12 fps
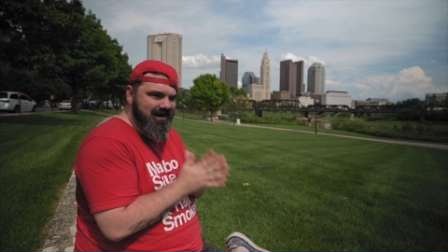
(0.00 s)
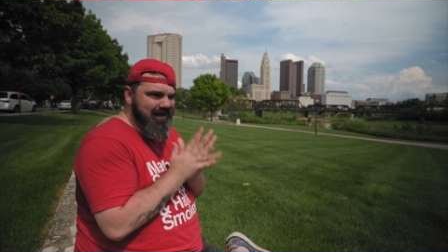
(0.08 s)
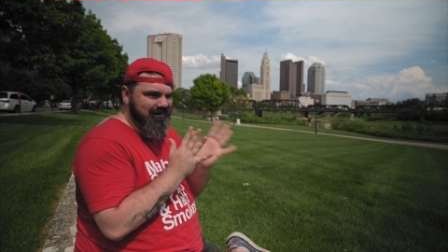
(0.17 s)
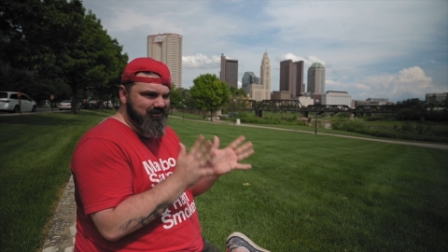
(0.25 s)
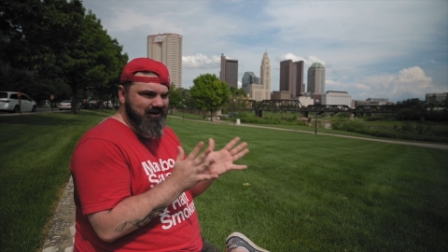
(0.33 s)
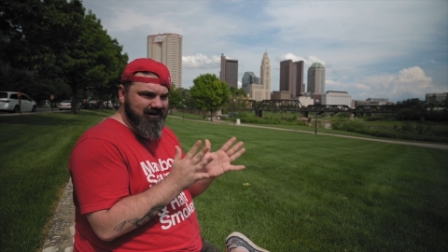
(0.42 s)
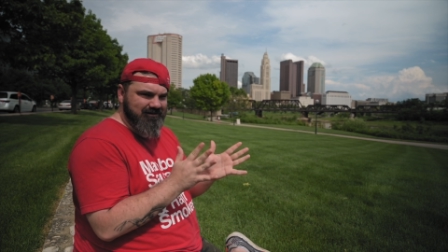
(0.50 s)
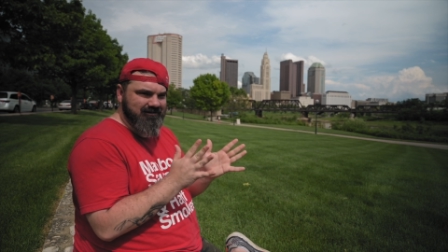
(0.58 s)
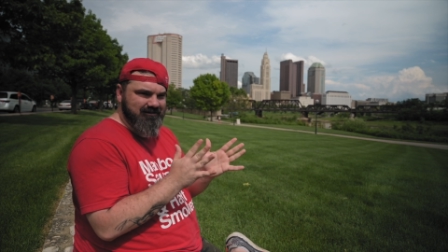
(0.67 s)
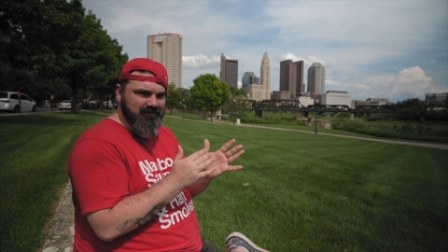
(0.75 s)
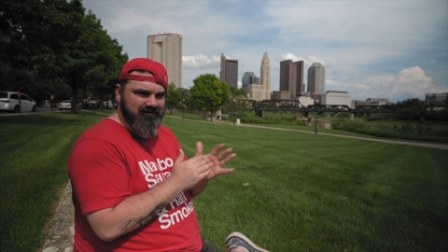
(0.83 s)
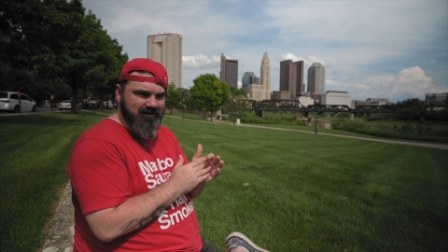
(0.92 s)
I get to
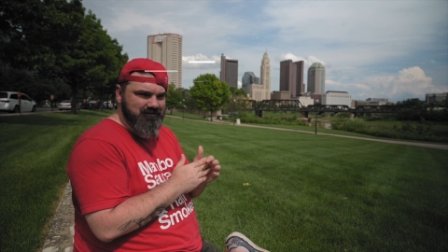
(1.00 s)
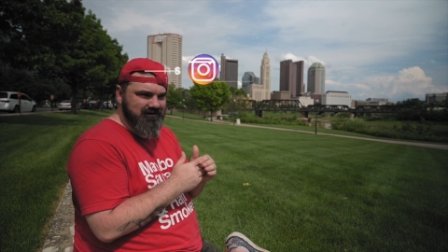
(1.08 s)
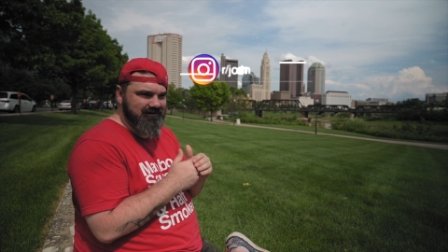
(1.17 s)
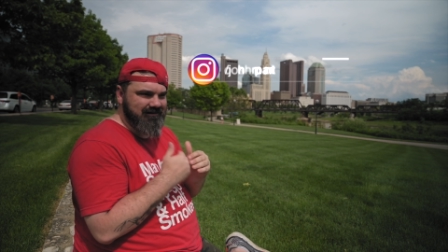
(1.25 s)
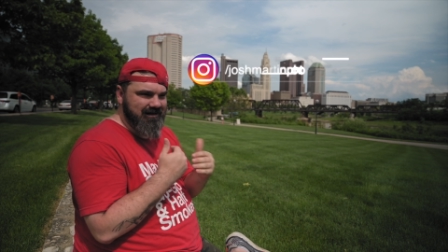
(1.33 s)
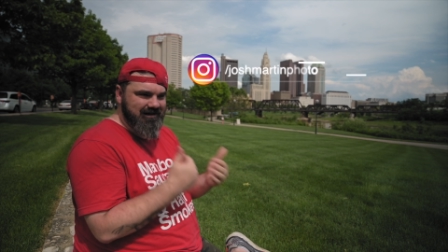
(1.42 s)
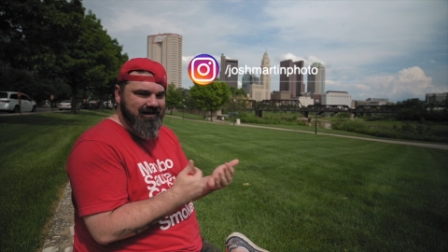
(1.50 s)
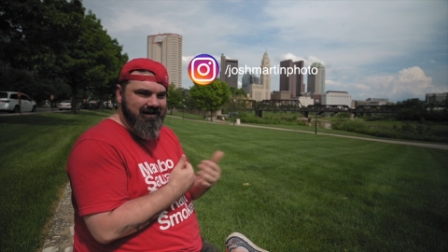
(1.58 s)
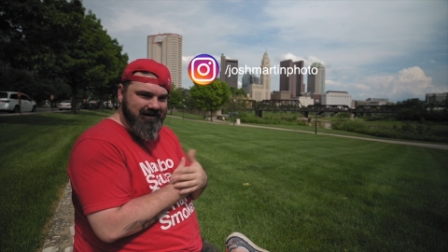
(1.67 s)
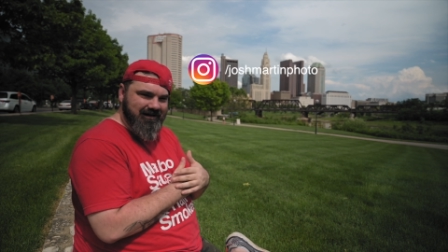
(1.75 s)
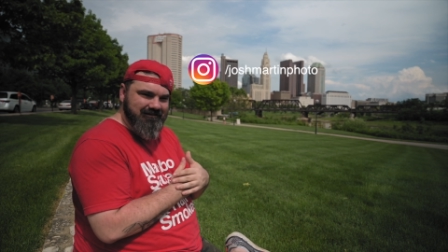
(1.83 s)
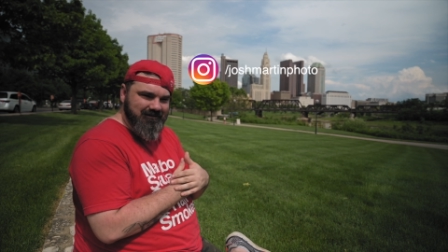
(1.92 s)
100 subscriptions and I can get
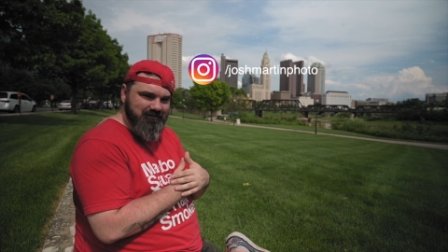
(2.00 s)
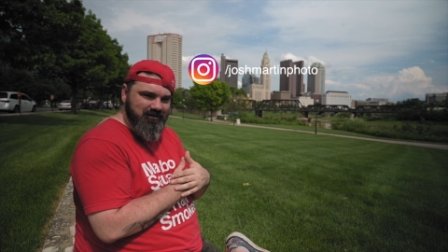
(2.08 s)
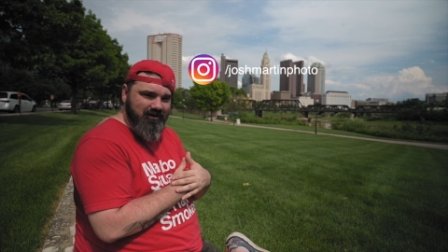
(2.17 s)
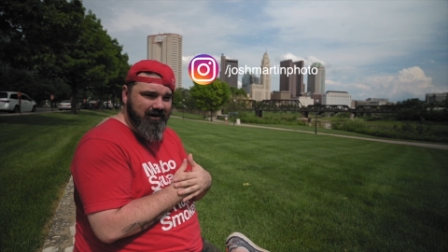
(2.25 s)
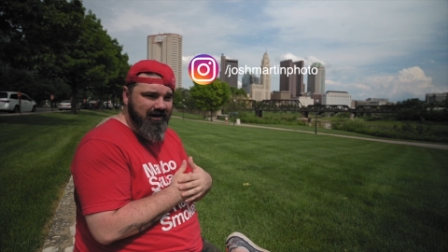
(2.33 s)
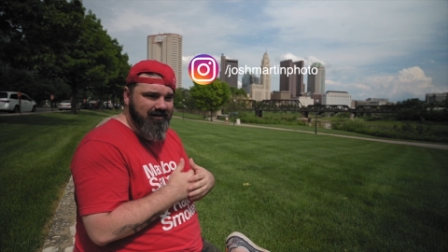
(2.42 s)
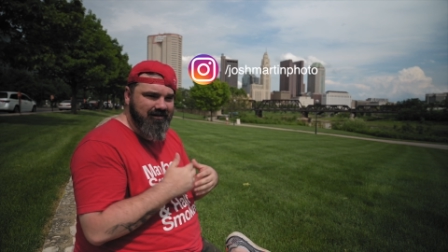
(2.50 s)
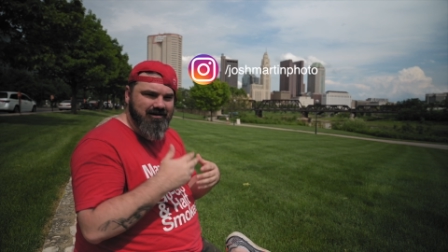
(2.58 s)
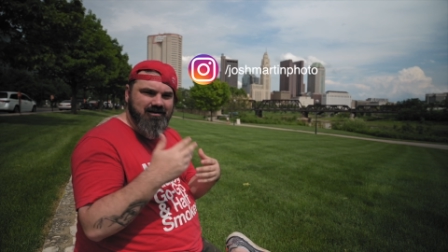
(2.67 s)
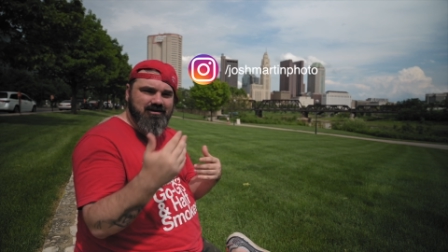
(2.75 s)
a custom URL.